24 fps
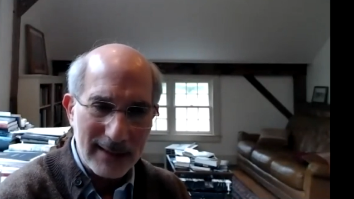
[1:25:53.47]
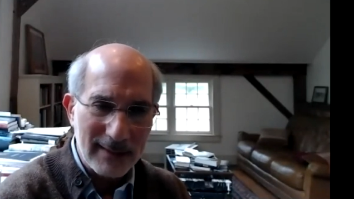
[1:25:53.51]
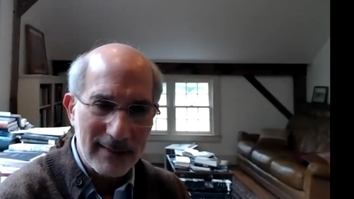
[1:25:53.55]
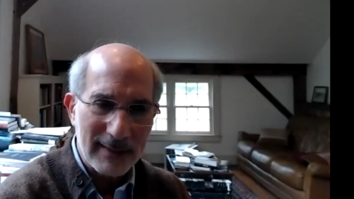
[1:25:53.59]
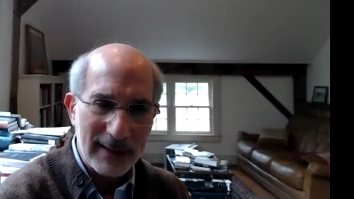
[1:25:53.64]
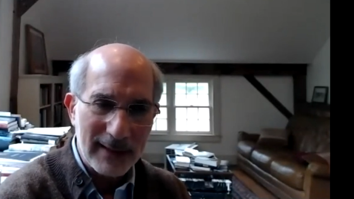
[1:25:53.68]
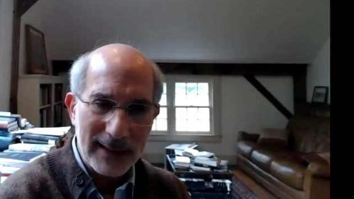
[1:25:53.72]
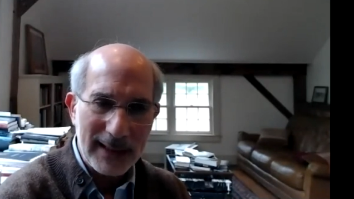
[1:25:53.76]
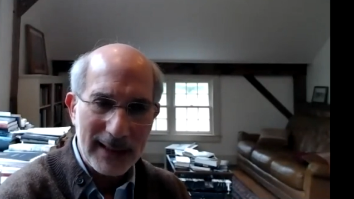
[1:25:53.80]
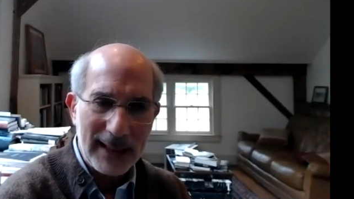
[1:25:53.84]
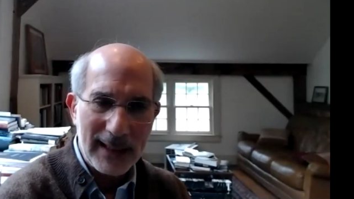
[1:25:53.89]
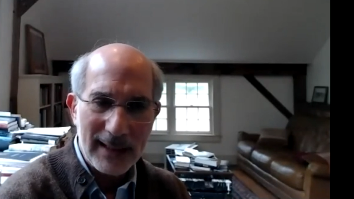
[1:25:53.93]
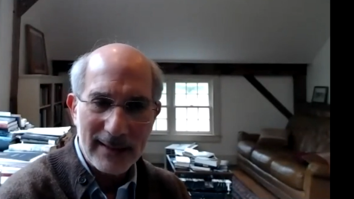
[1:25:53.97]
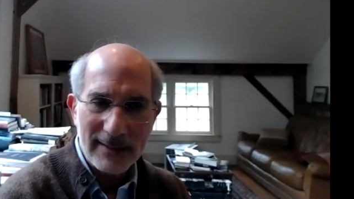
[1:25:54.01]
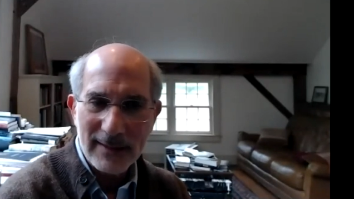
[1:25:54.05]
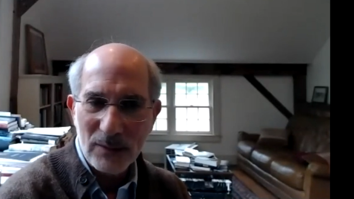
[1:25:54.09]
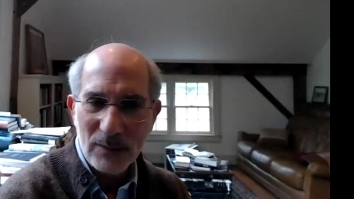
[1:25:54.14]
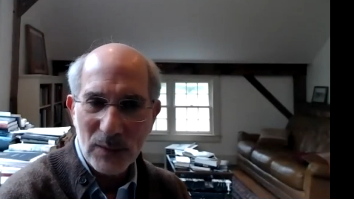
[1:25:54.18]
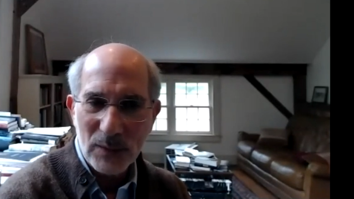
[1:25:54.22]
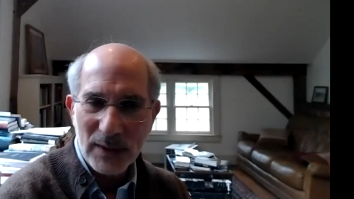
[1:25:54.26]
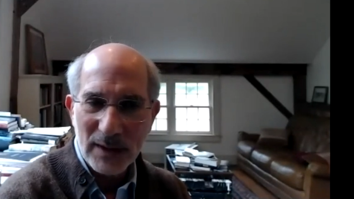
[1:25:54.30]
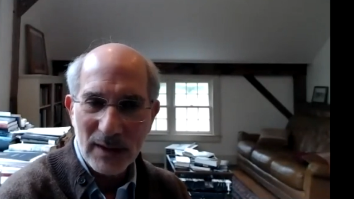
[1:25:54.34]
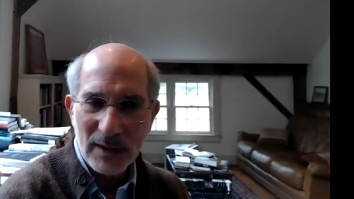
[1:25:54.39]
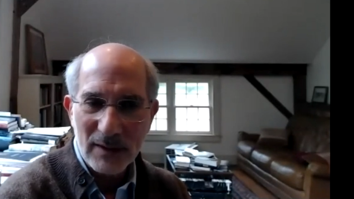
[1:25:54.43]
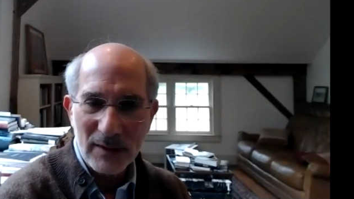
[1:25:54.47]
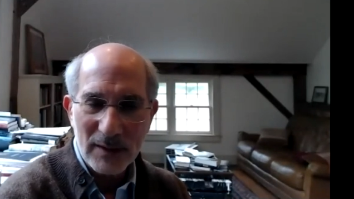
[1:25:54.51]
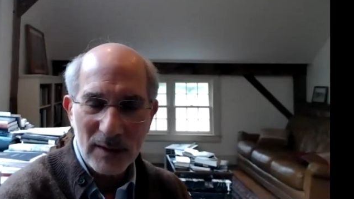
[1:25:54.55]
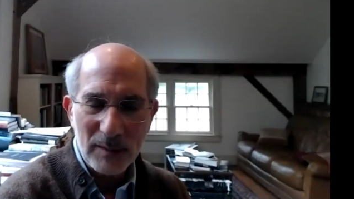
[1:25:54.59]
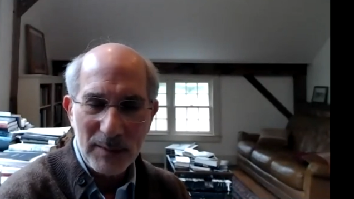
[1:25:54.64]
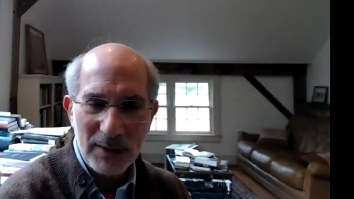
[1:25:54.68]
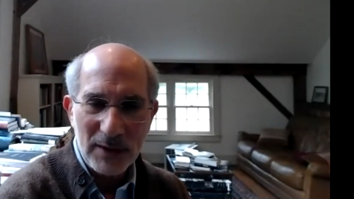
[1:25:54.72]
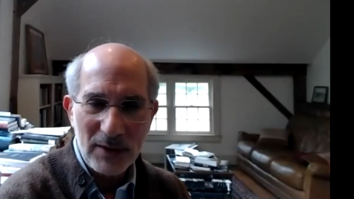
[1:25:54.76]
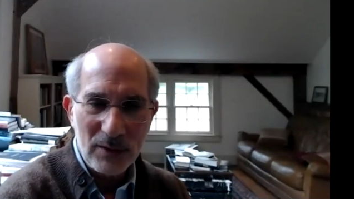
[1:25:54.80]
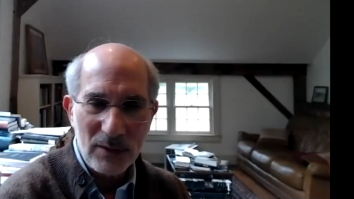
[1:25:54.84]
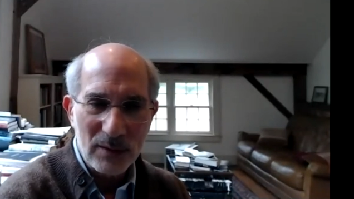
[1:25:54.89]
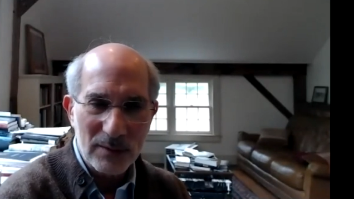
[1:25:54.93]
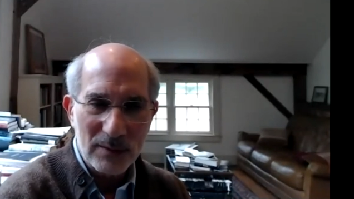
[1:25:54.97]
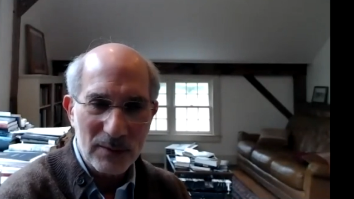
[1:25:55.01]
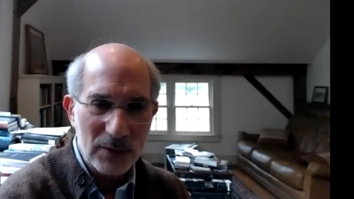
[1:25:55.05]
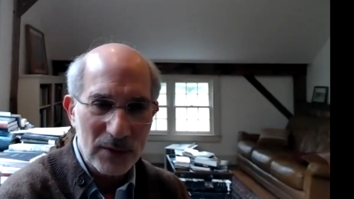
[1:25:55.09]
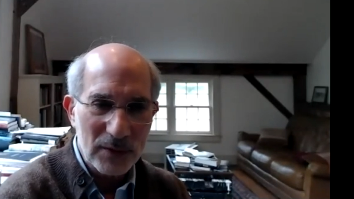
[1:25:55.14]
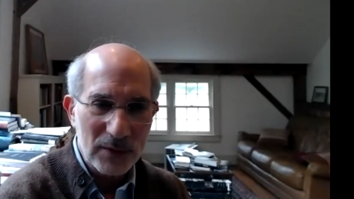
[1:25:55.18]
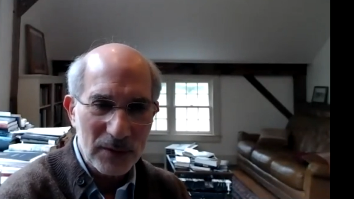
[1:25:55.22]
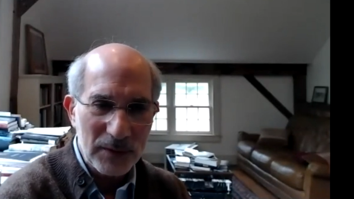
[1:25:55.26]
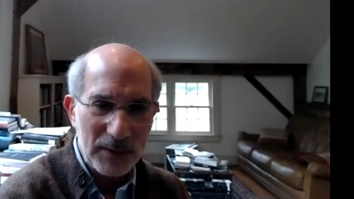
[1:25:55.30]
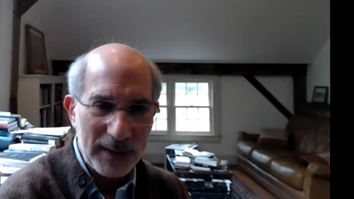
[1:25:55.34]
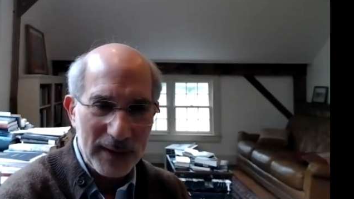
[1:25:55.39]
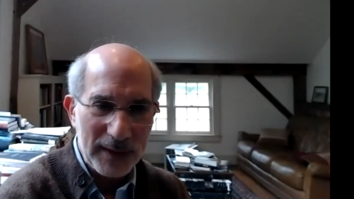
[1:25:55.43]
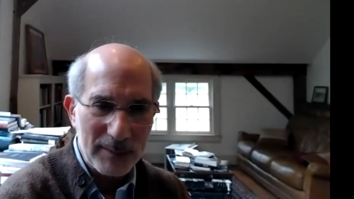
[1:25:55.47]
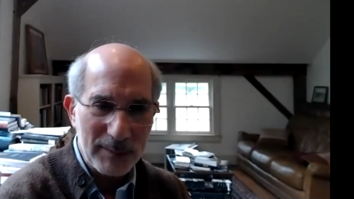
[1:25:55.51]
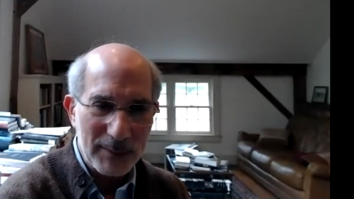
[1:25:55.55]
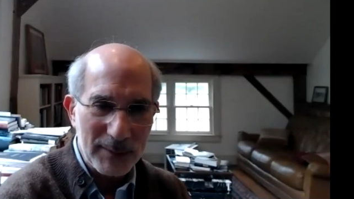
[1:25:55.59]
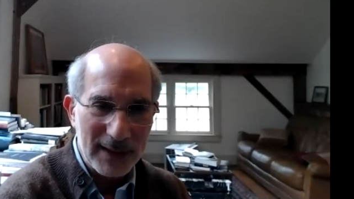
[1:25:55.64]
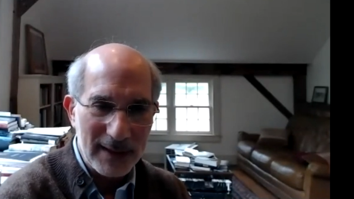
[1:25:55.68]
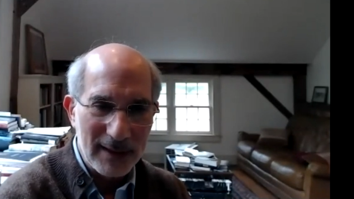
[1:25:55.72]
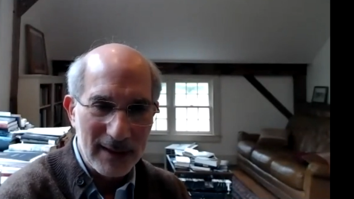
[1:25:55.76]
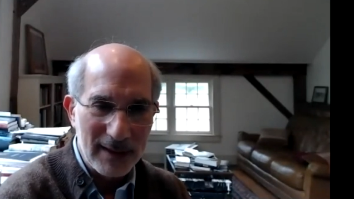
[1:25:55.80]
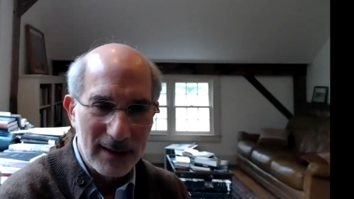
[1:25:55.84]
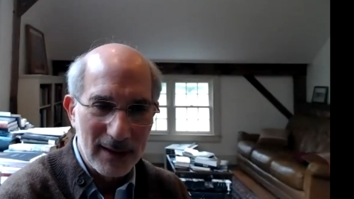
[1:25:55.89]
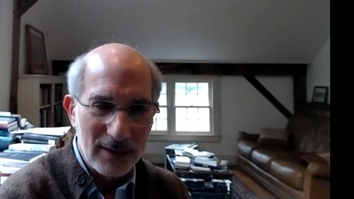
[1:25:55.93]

It's like asking whether there can be a universal family.